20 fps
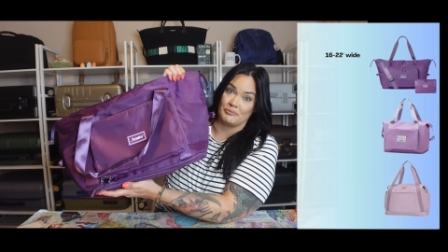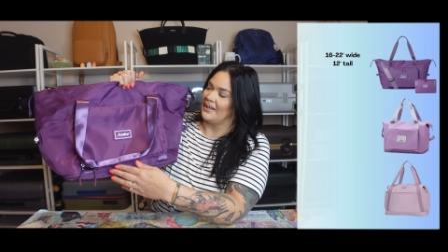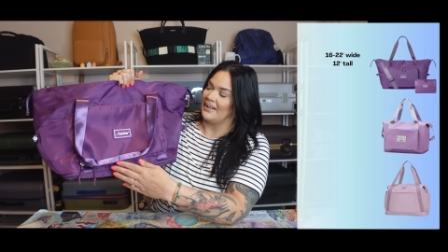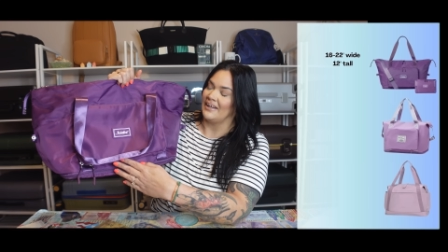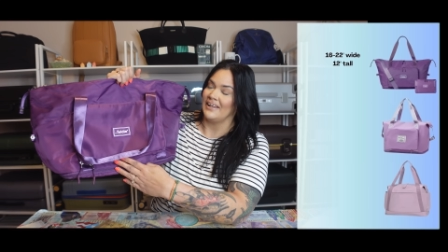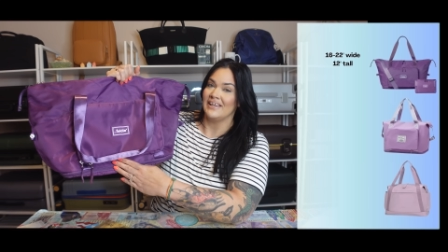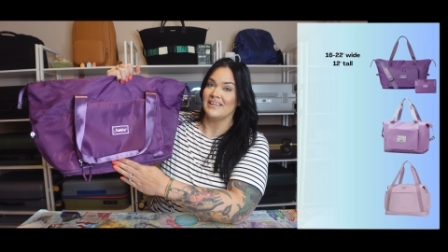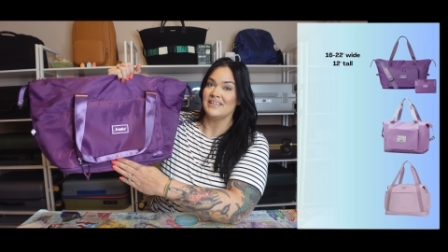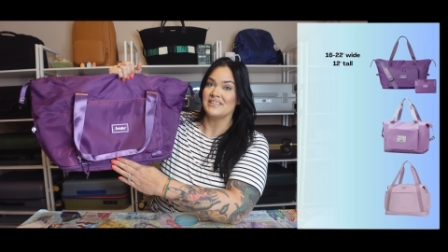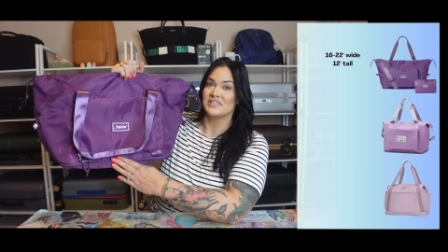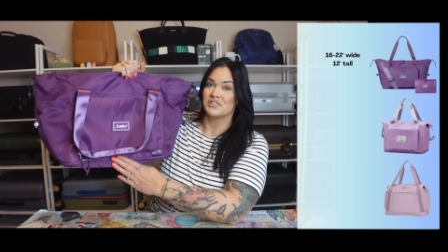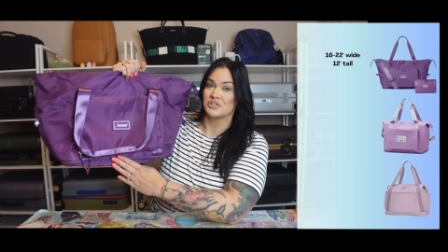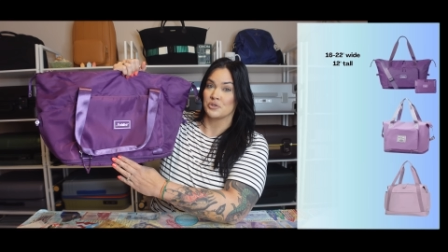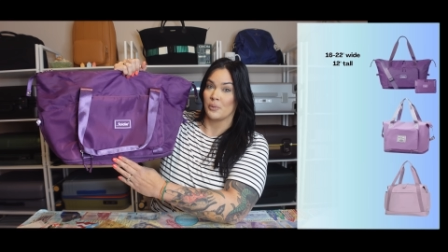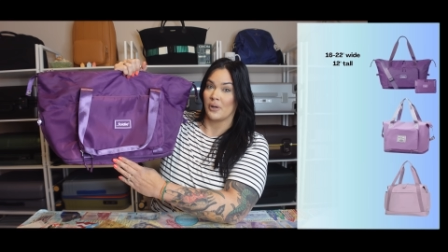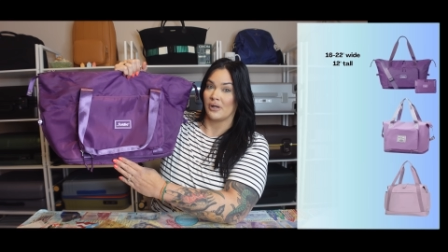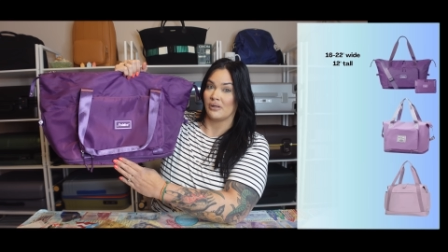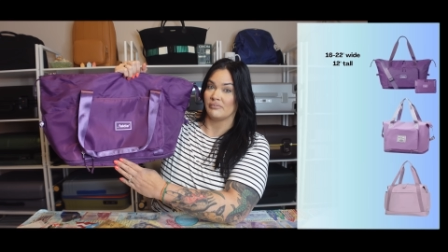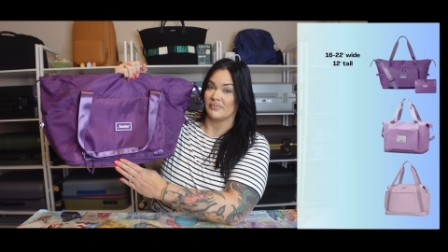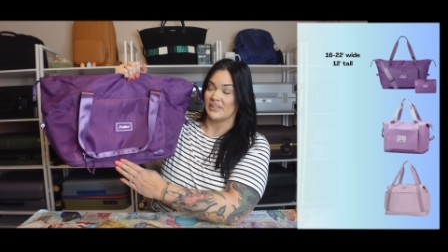It is
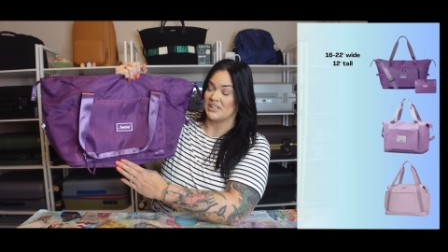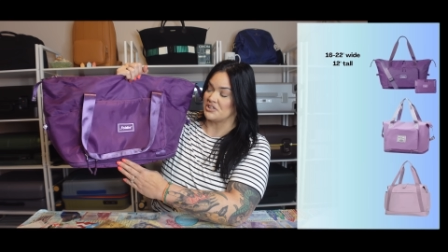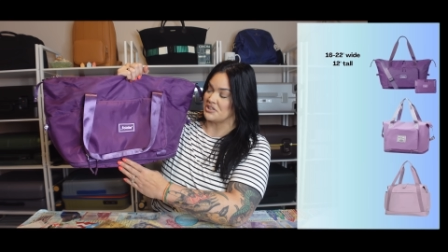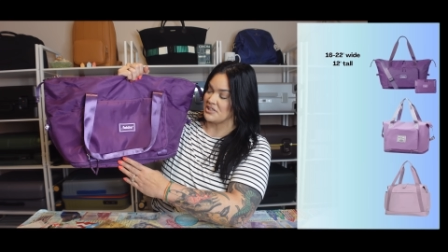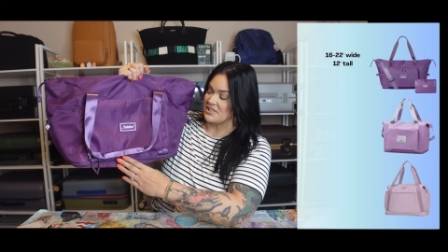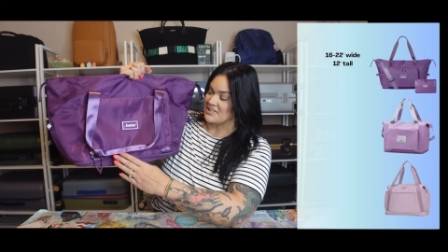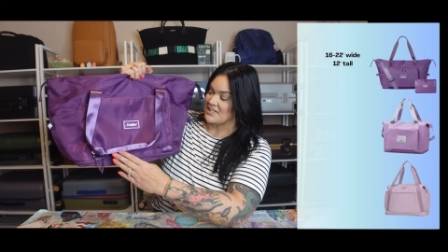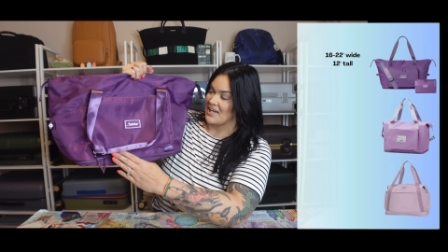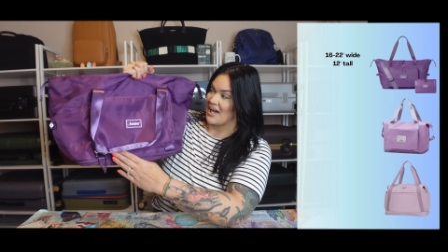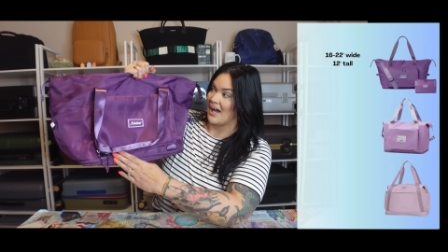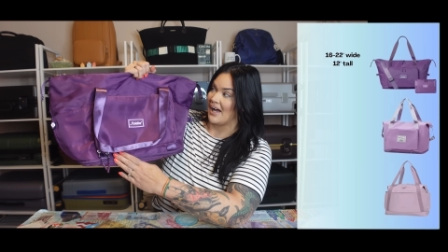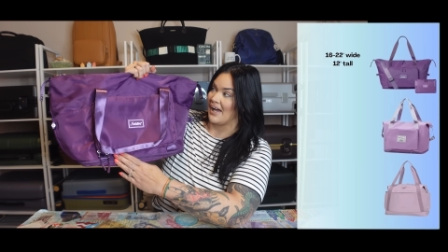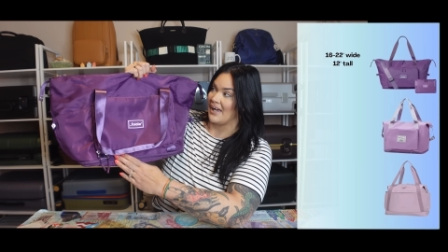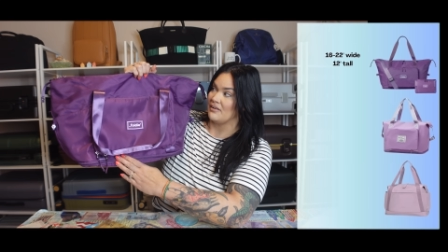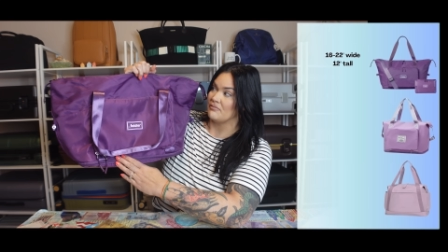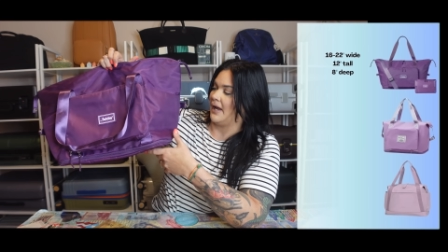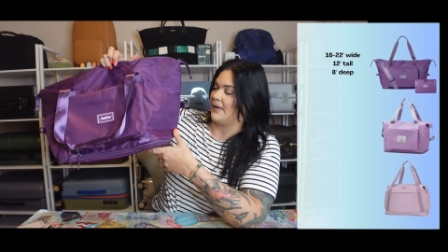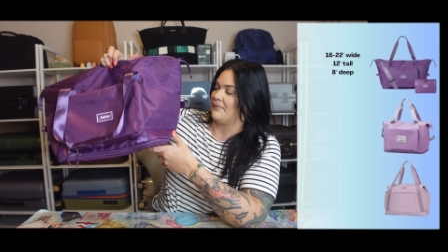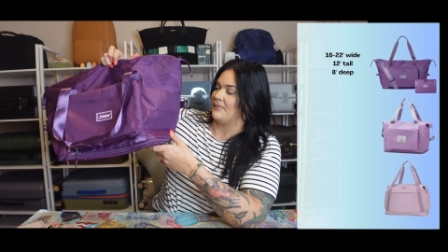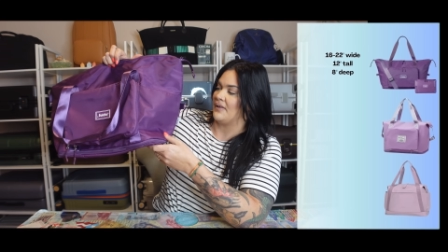12 inches
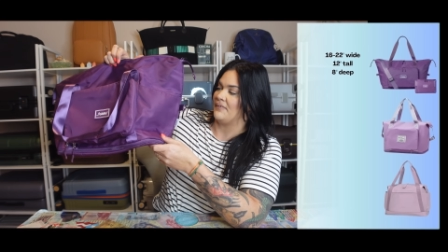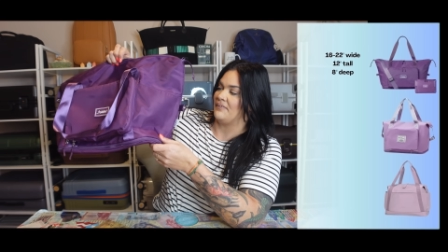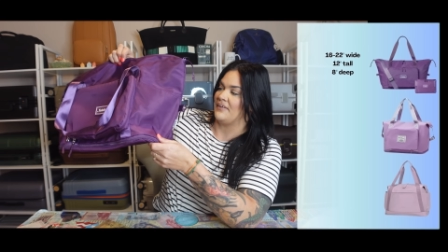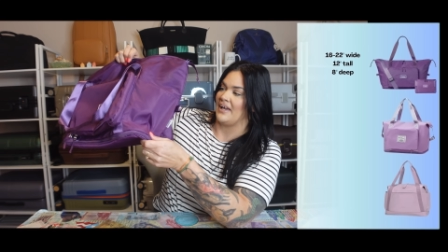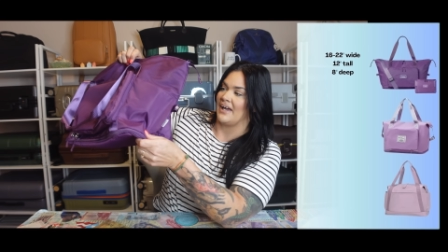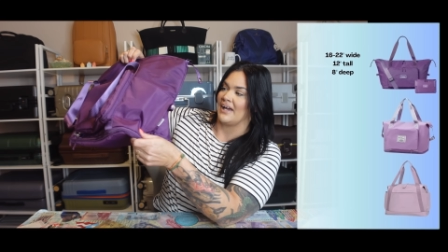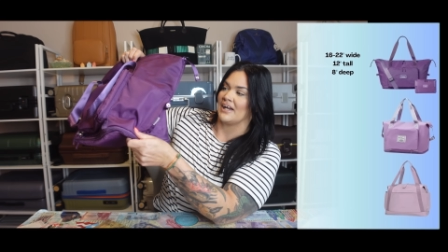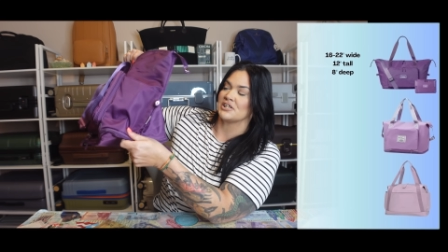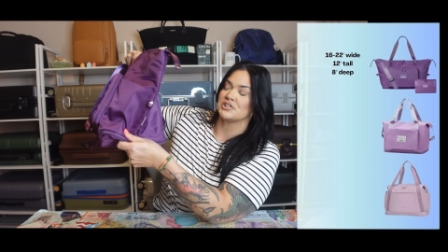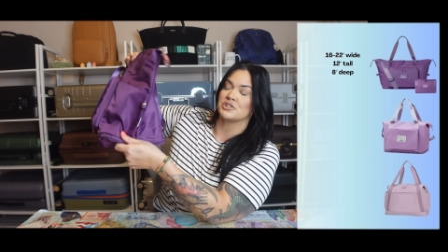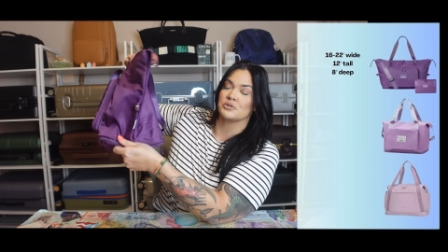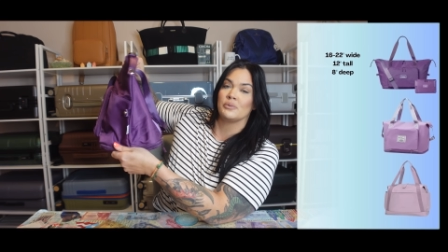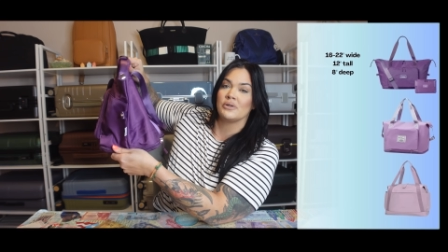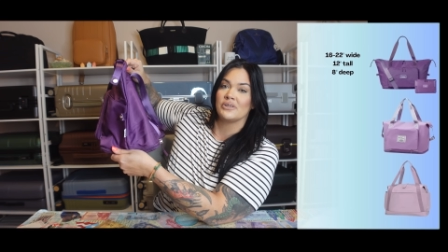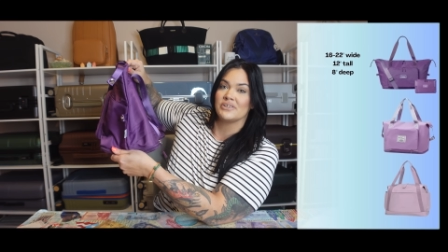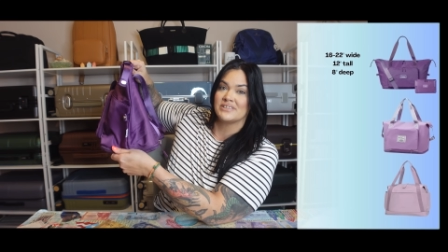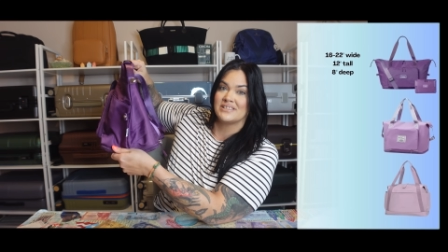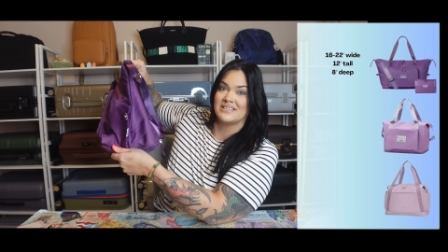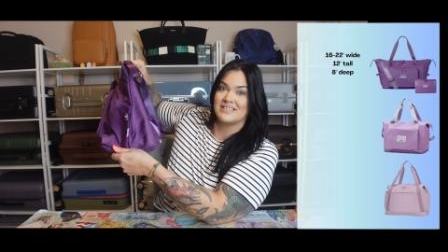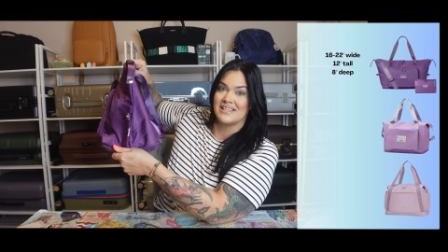high, and then the
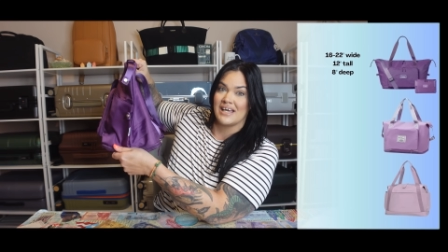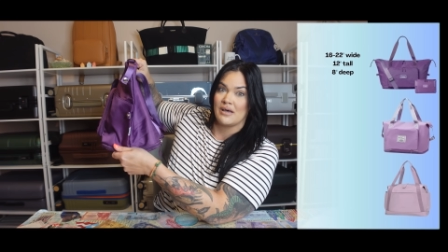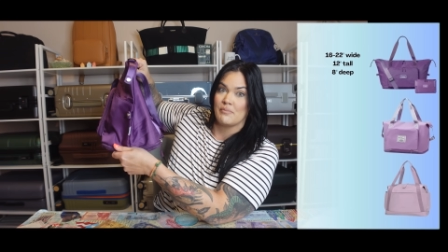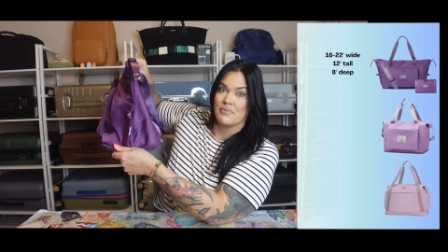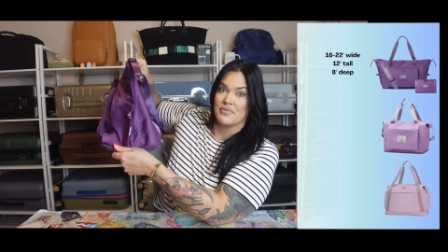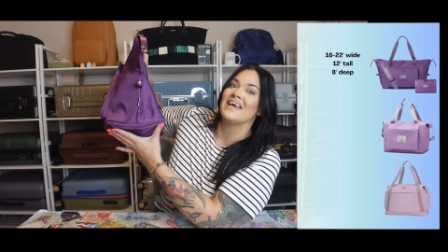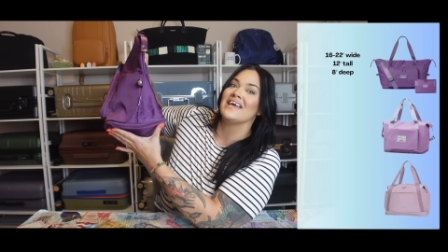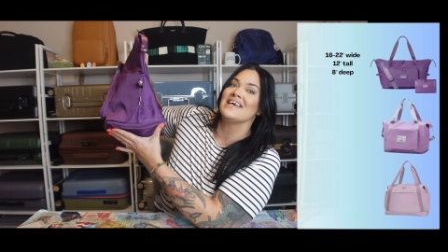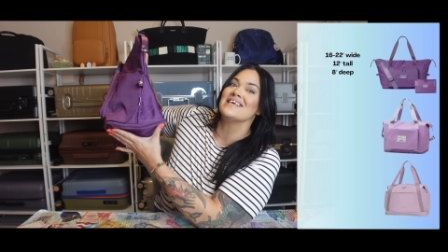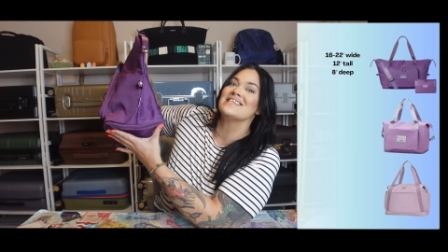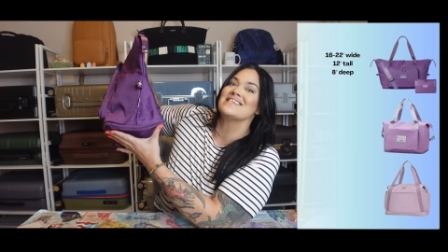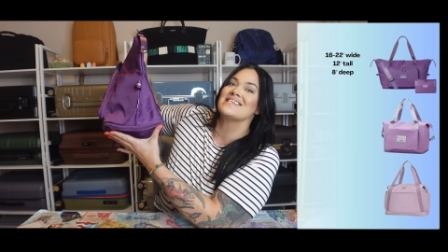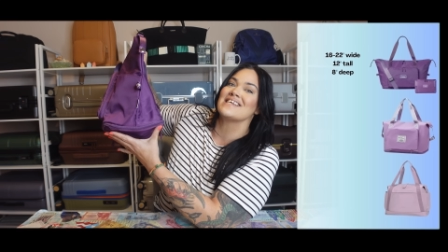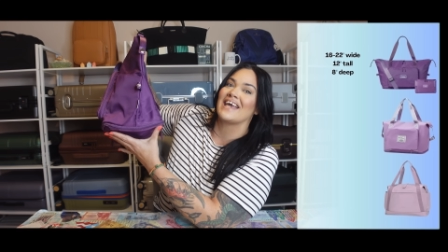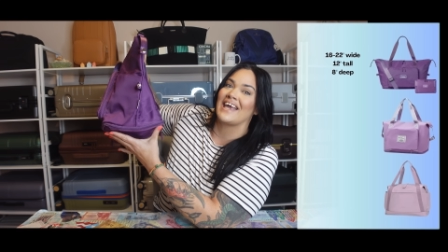actual depth is